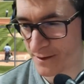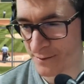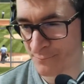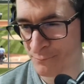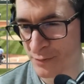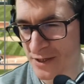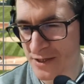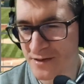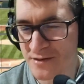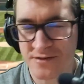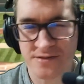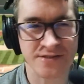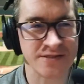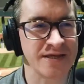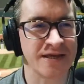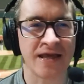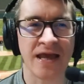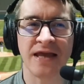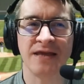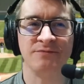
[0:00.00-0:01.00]
because
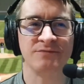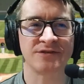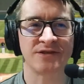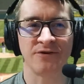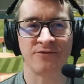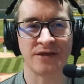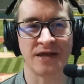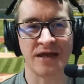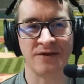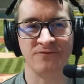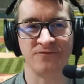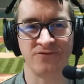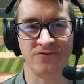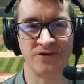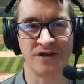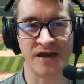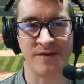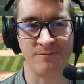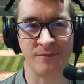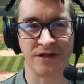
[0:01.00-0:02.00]
the games don't count
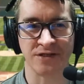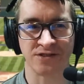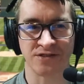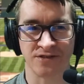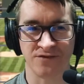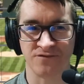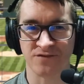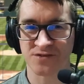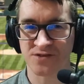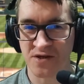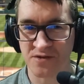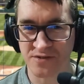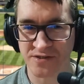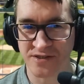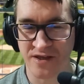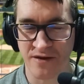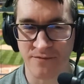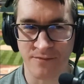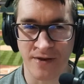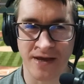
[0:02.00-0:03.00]
for that much. The results
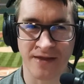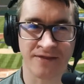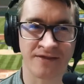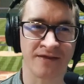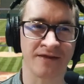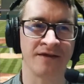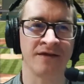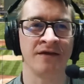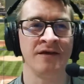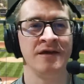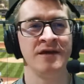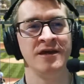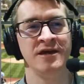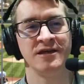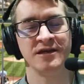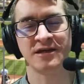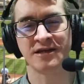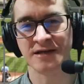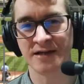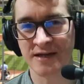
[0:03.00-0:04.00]
don't matter.
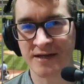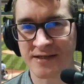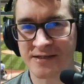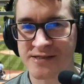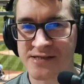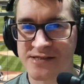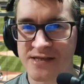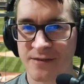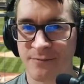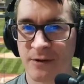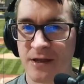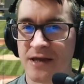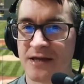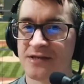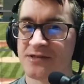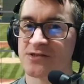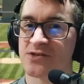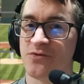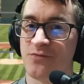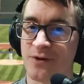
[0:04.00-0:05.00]
You'd like to see
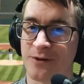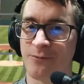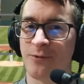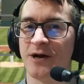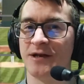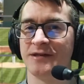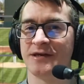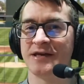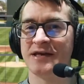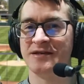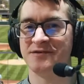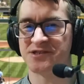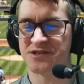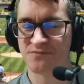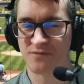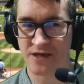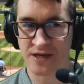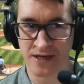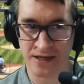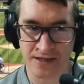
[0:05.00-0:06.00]
players doing well and getting
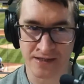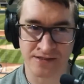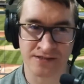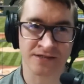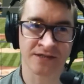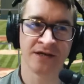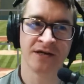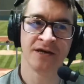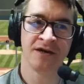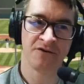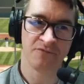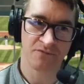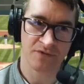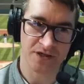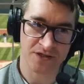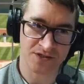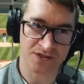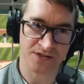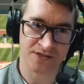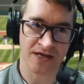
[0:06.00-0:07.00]
some hits,
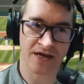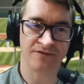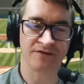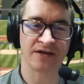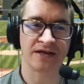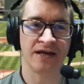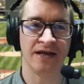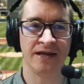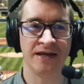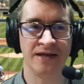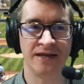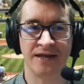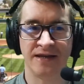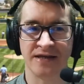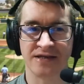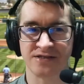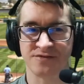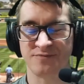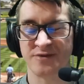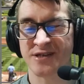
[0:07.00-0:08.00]
pitchers having clean
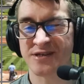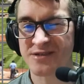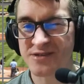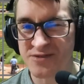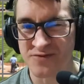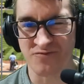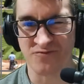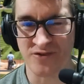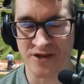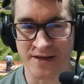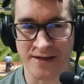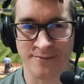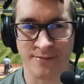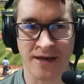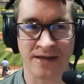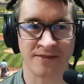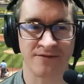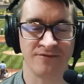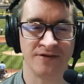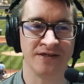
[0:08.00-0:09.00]
innings, but it doesn't really
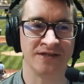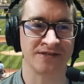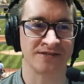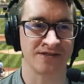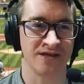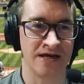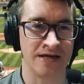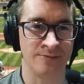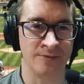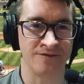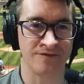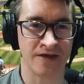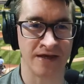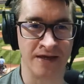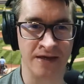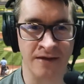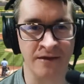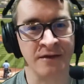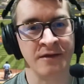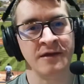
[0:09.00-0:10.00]
matter at this time of
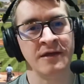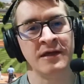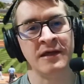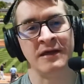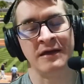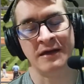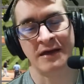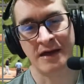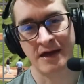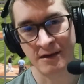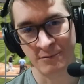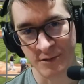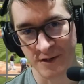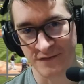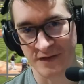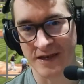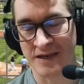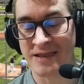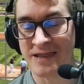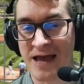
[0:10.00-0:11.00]
year.
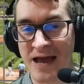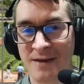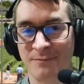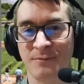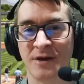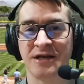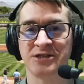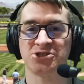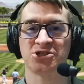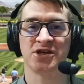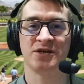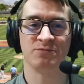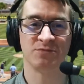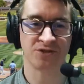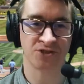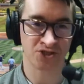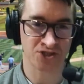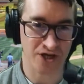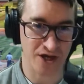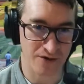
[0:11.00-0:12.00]
However, that matchup
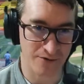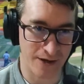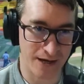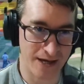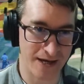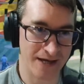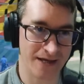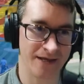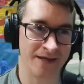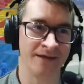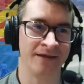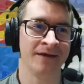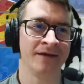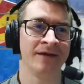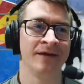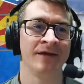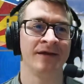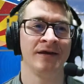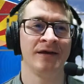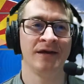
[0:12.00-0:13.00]
with Shohei
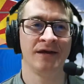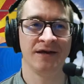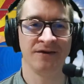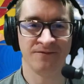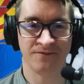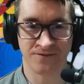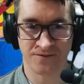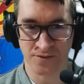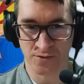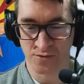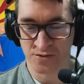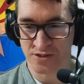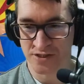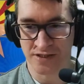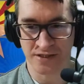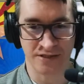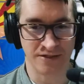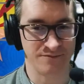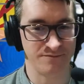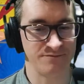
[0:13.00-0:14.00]
and
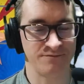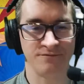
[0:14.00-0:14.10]
Fuji